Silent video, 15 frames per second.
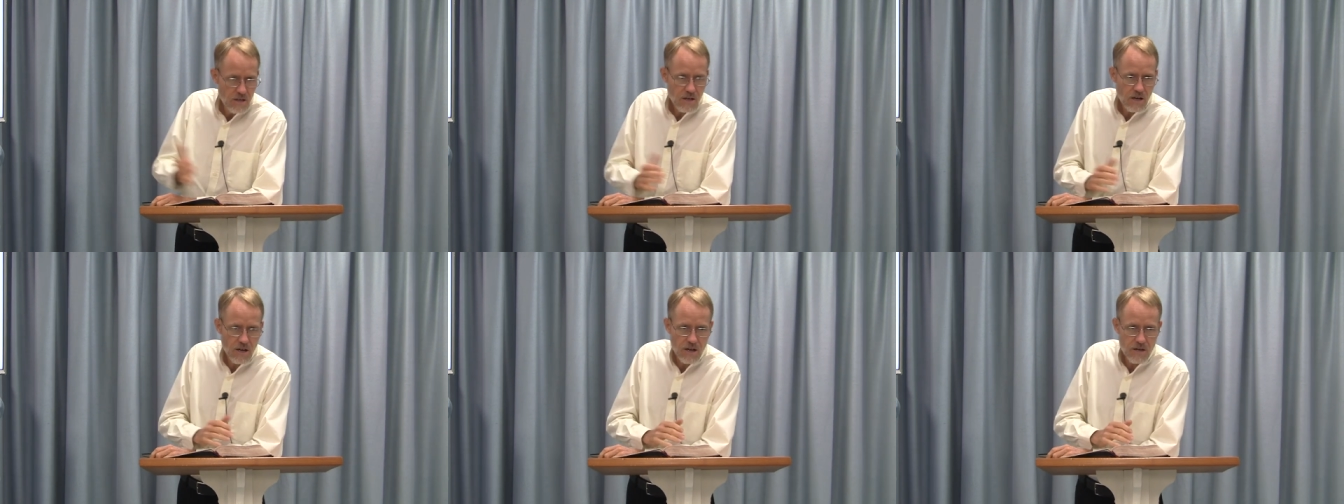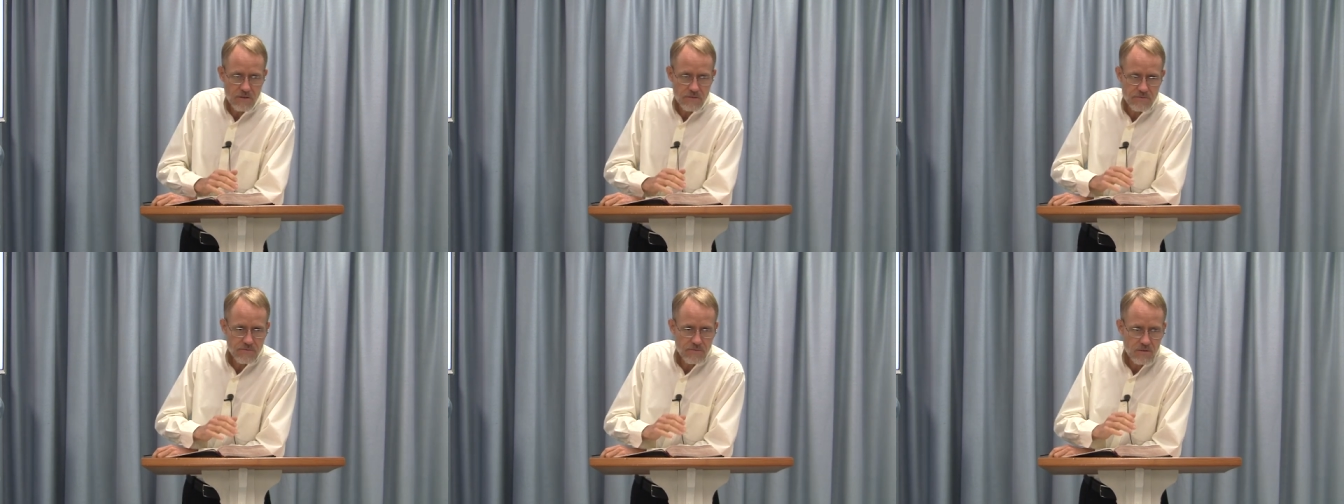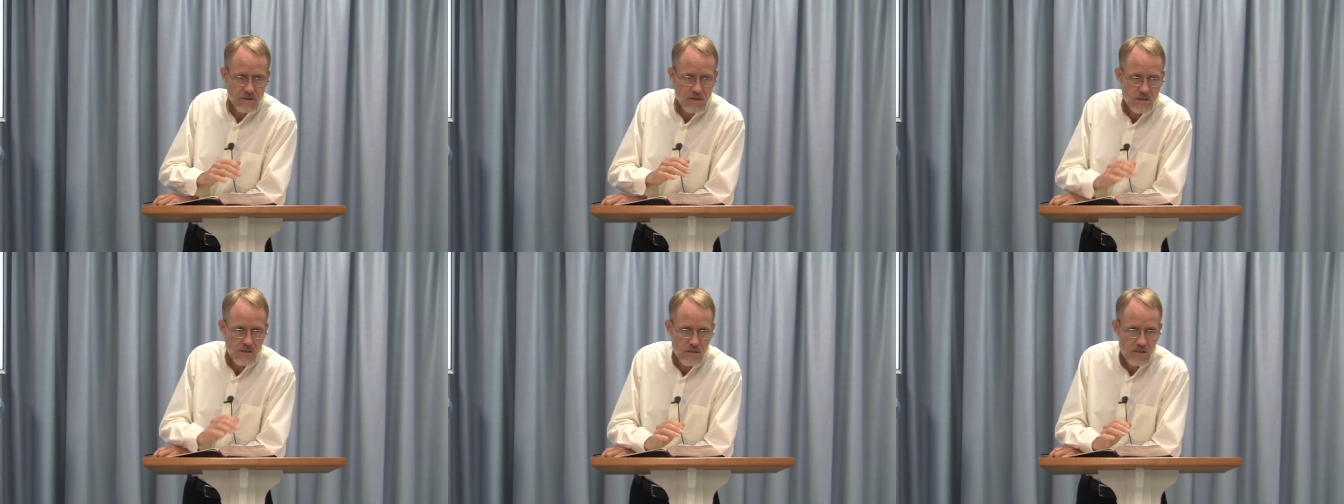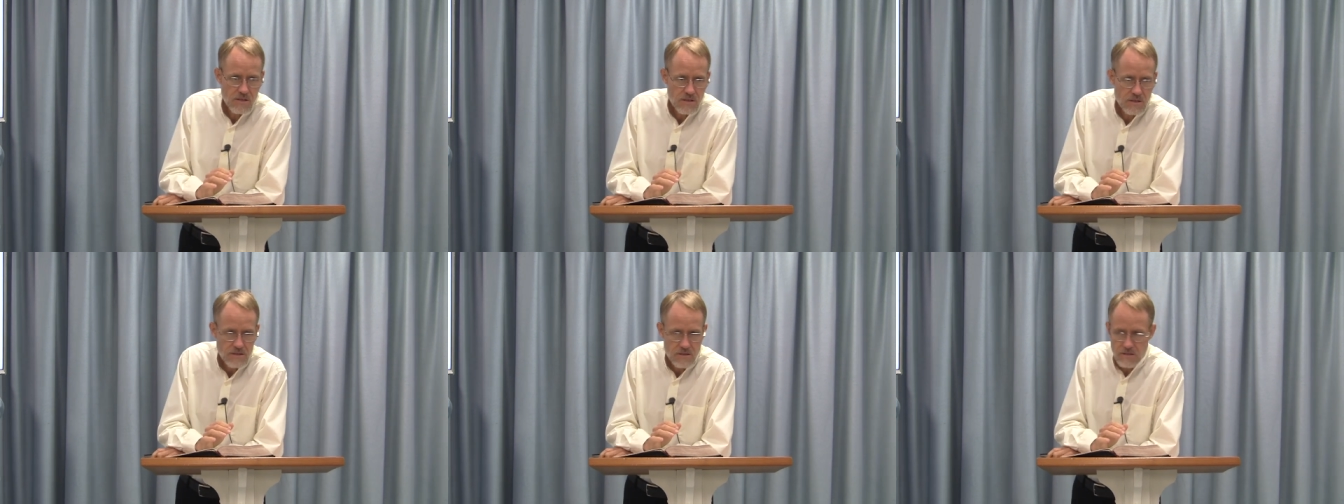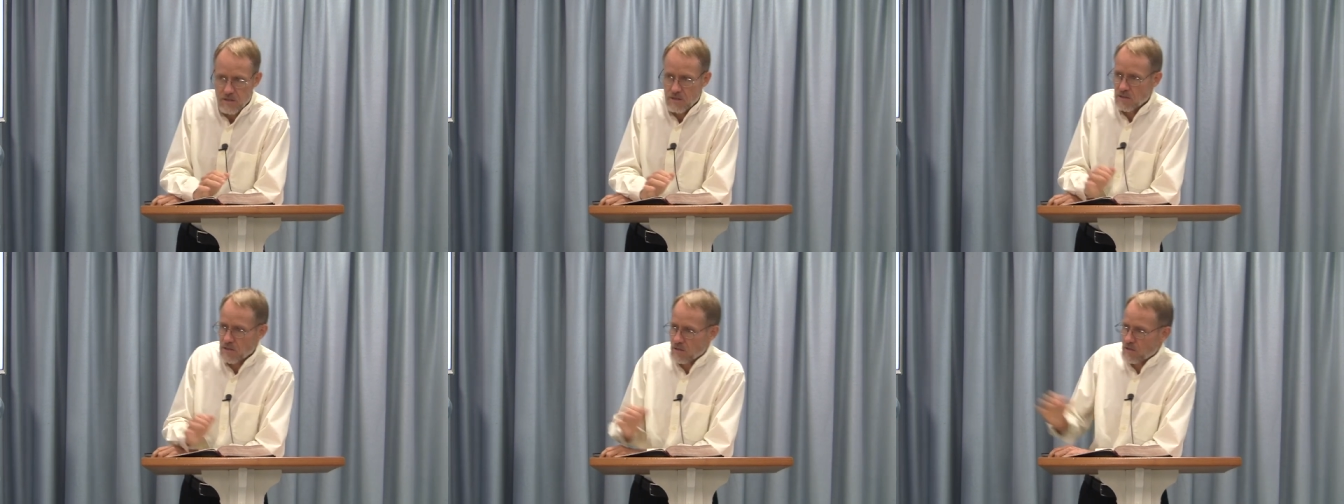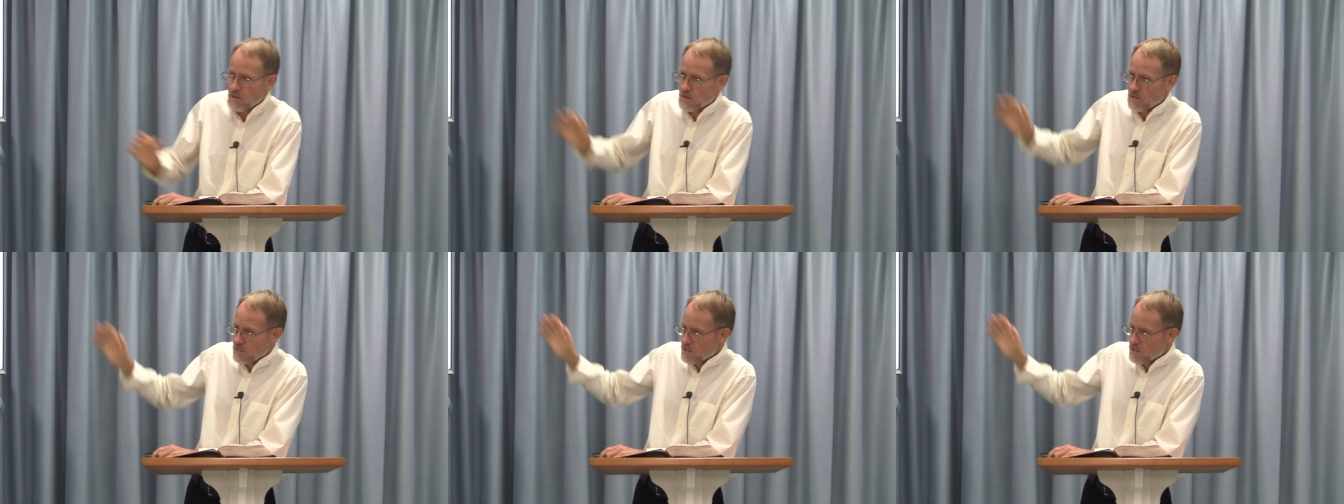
of, the,